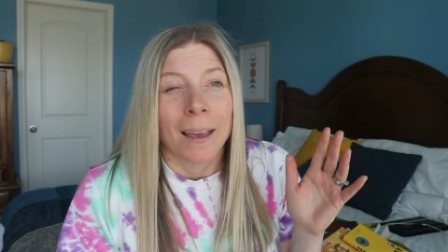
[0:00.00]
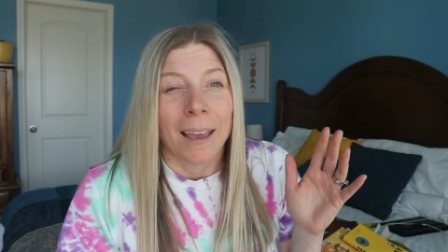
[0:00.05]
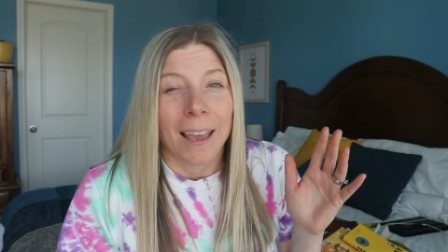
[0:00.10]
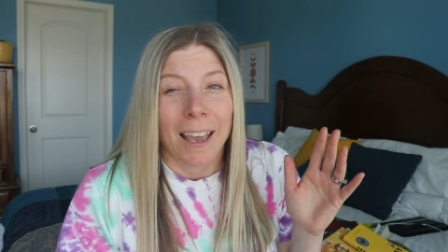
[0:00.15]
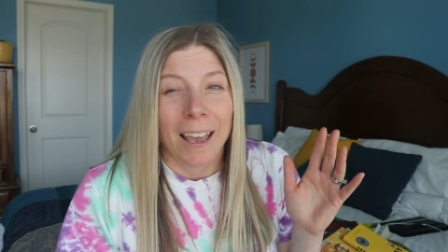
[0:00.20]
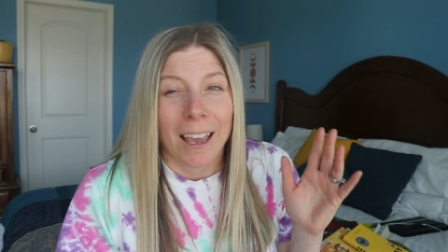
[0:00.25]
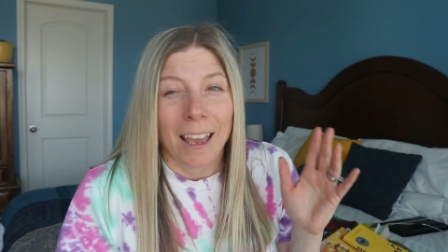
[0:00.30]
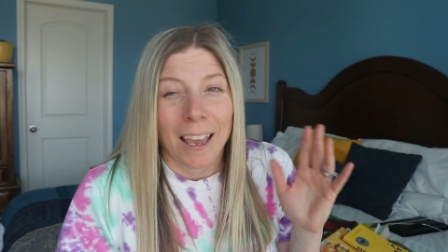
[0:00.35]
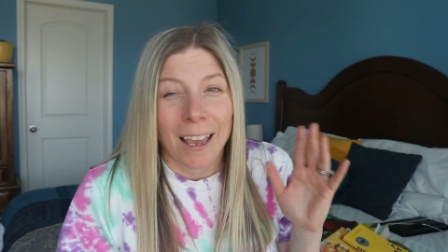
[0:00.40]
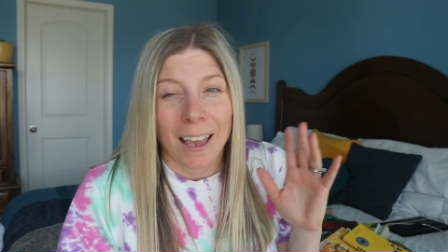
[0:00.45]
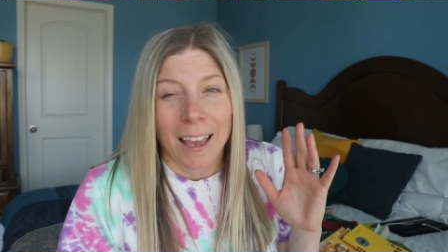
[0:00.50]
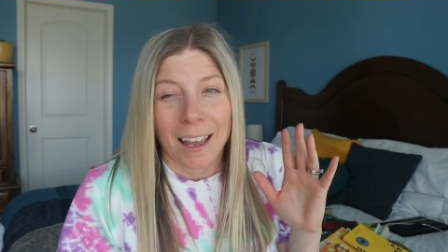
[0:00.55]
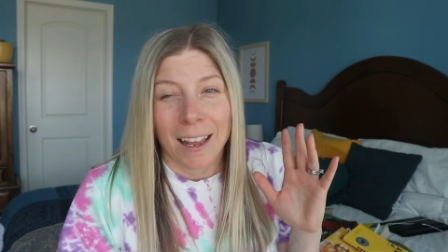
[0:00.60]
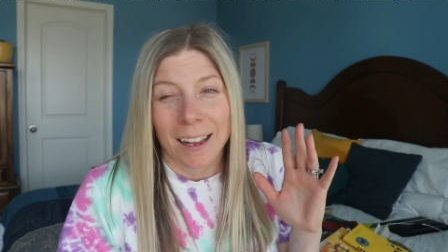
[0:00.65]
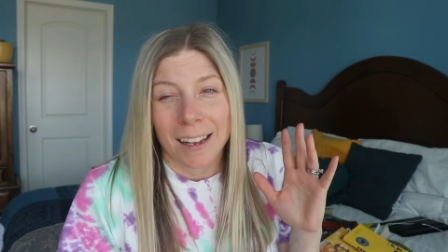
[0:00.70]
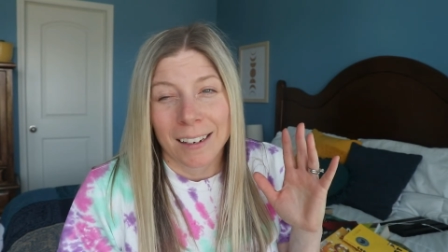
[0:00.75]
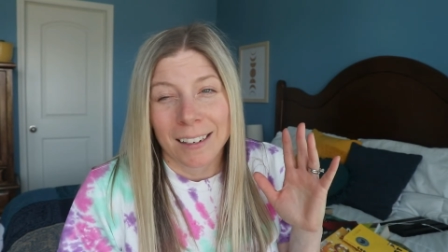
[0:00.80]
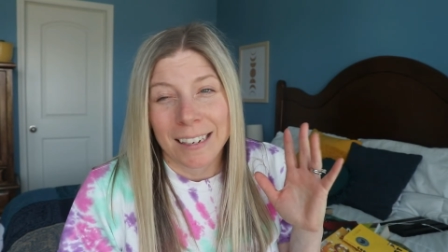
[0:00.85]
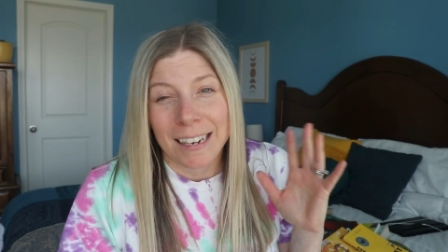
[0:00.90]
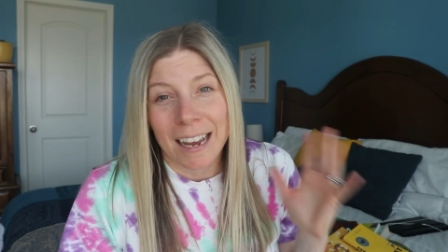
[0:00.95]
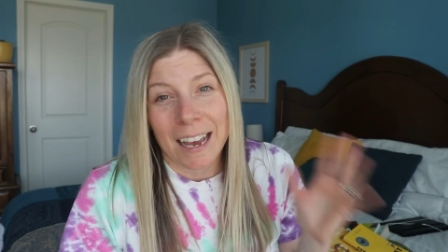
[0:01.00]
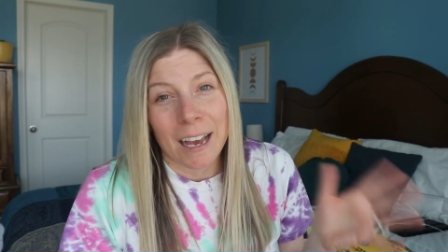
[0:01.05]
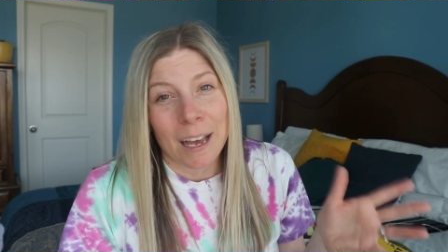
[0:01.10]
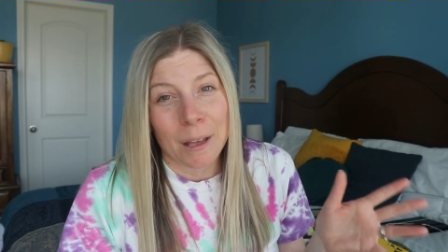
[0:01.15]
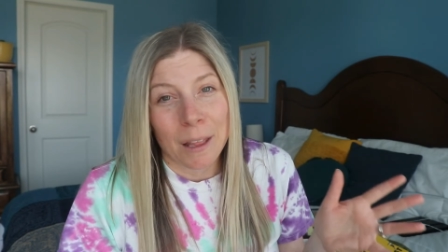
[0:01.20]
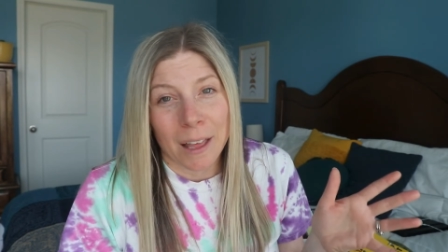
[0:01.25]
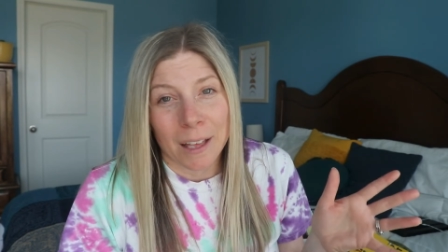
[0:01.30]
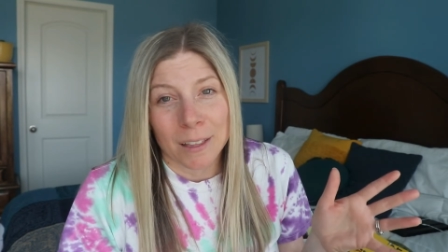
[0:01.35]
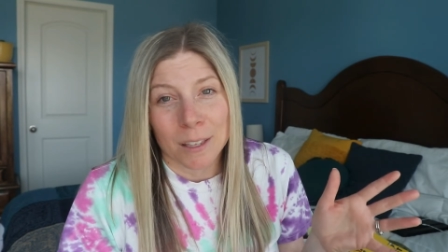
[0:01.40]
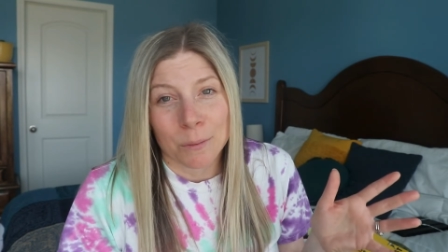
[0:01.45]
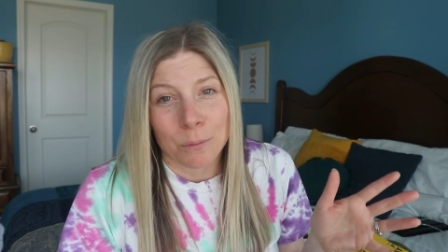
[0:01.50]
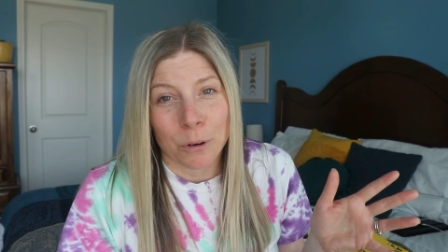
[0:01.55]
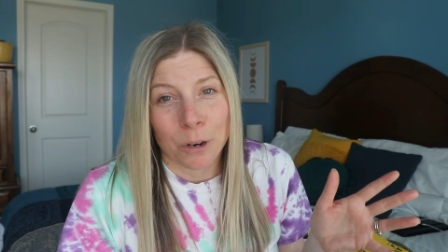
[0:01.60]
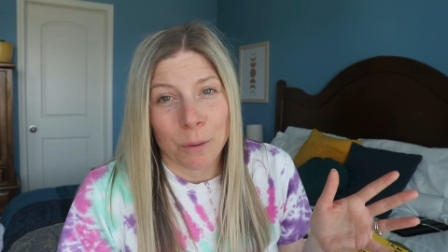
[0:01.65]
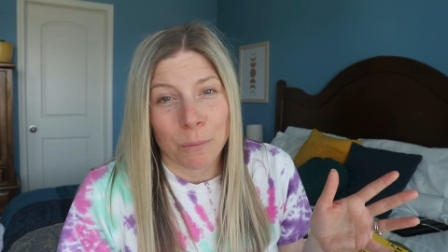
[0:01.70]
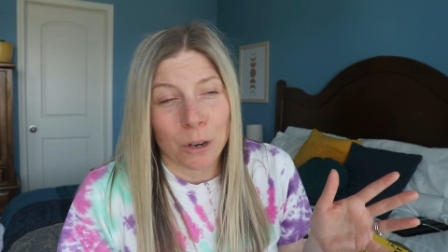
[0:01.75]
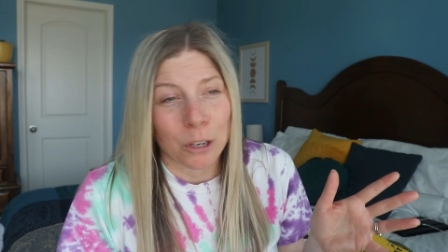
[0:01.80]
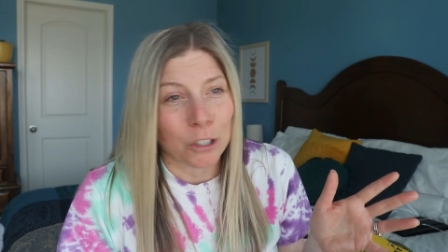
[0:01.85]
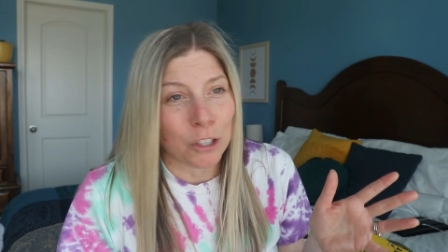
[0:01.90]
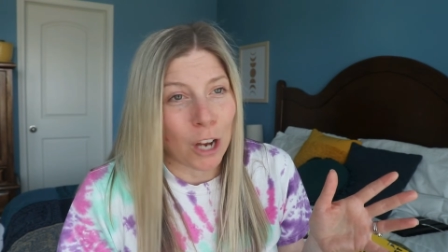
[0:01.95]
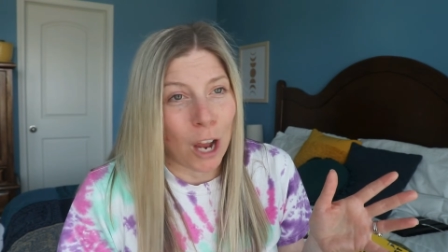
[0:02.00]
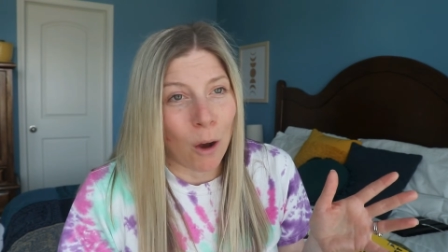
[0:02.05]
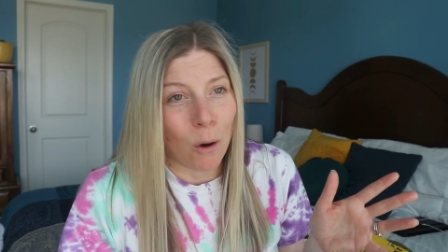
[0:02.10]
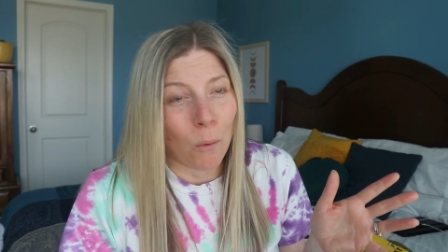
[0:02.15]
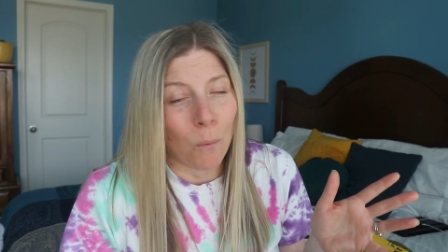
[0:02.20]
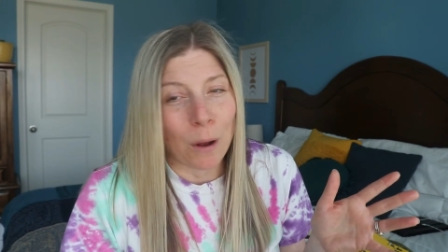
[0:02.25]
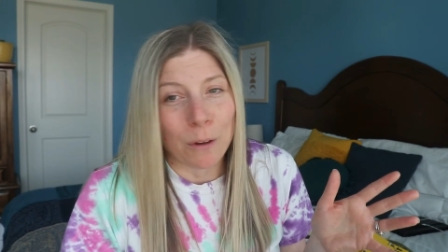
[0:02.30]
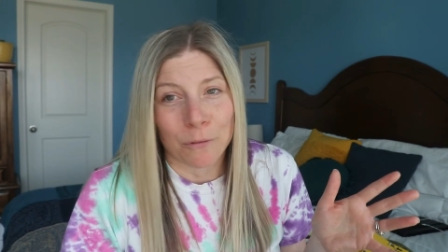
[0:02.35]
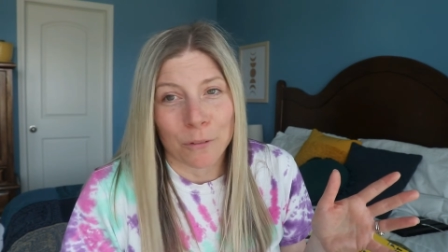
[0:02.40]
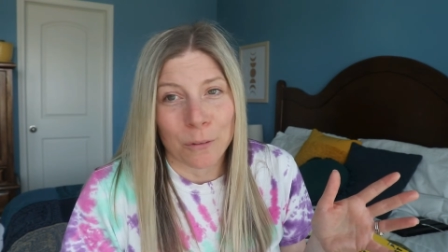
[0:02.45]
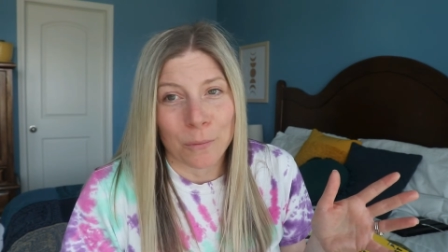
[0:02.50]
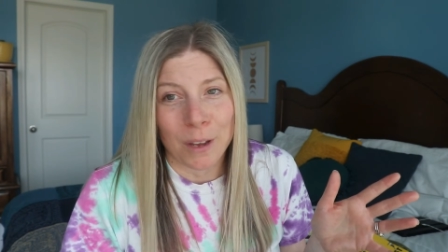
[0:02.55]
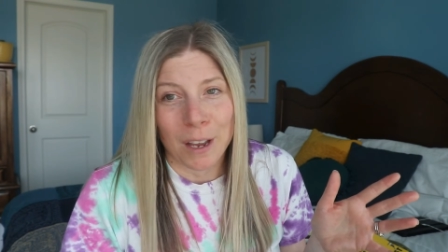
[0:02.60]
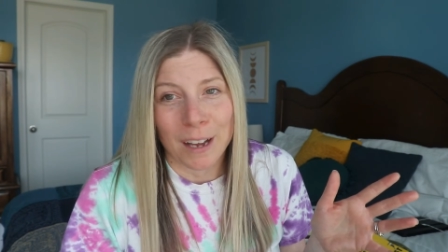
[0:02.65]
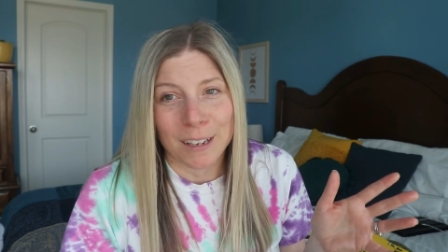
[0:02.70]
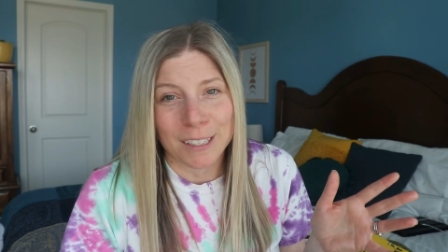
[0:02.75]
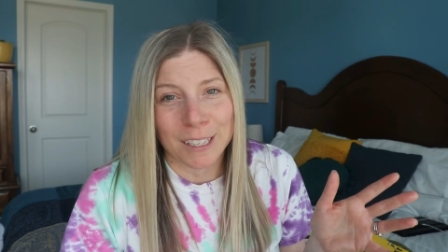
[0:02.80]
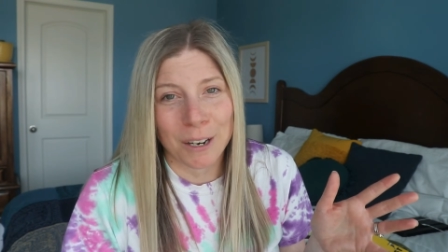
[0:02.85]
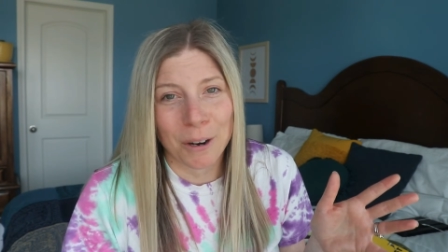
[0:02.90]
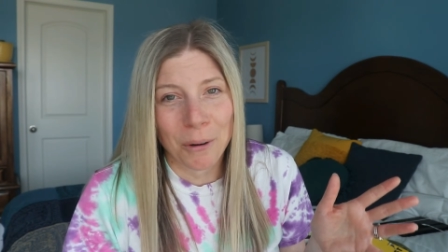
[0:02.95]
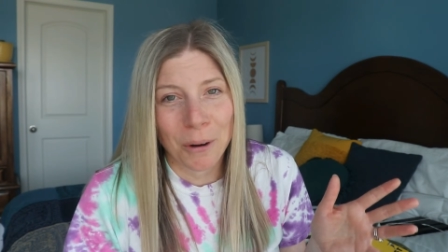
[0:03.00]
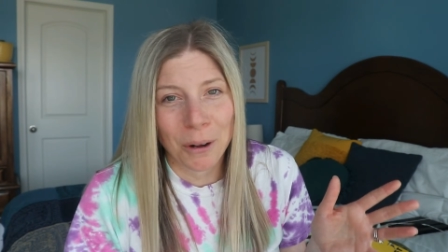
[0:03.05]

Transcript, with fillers: And yeah, that's pretty much how it went for me. I didn't